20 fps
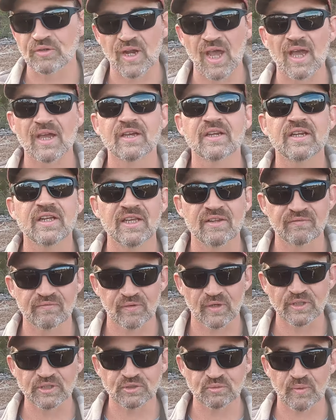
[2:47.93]
You're not going to
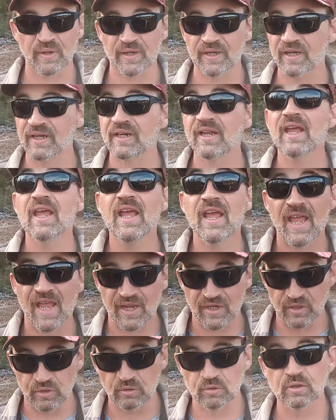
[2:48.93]
get frustrated.
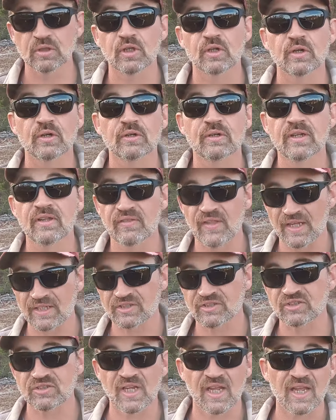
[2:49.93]
And you'll learn
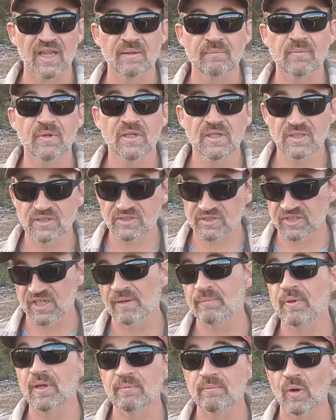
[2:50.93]
that same
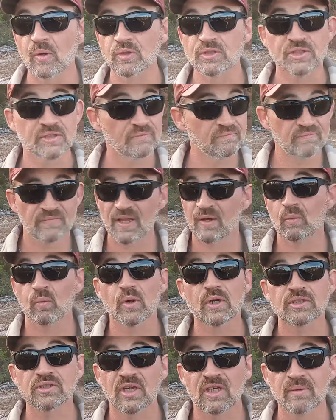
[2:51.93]
skipping motion
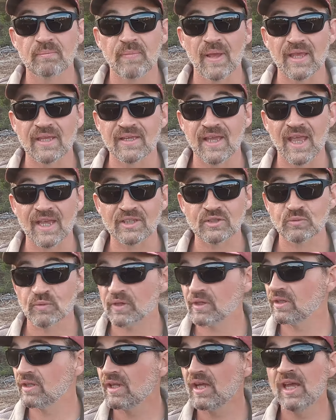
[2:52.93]
that works on a bait
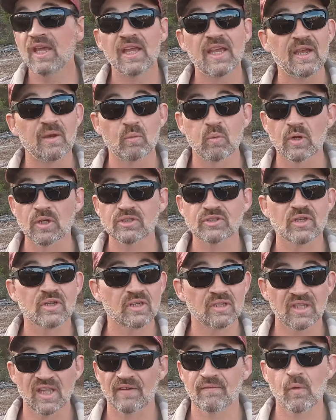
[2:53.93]
cast reel. It works
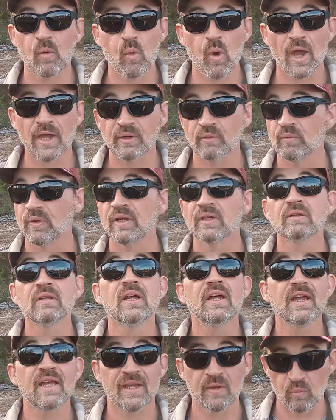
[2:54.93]
on a level wind
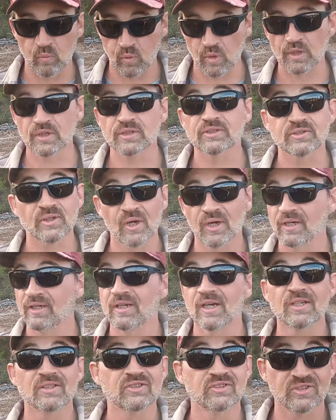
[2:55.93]
reel. It works
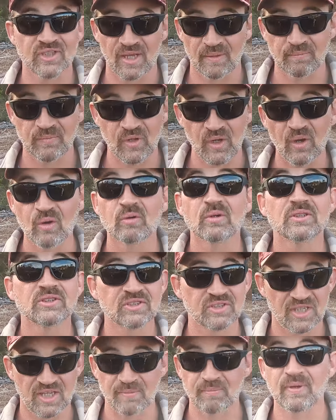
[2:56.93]
on a Zebco.
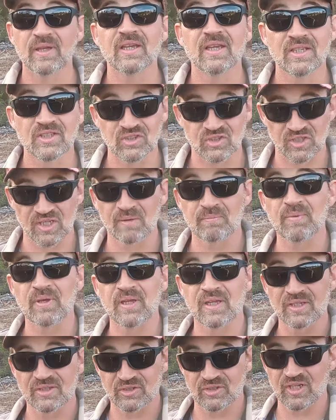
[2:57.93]
Skipping is
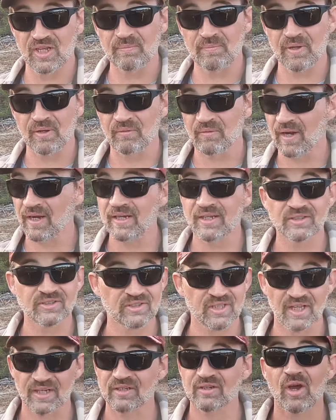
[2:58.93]
skipping is skipping, right?
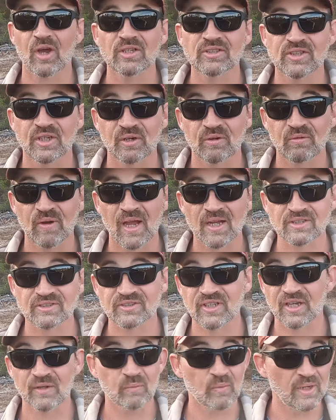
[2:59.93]
It's like tossing a
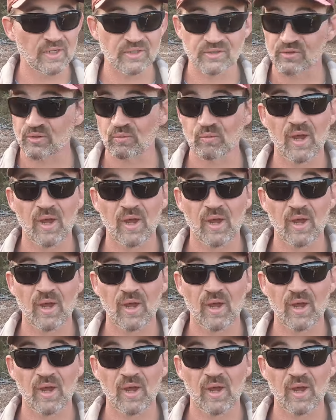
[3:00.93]
rock sideways.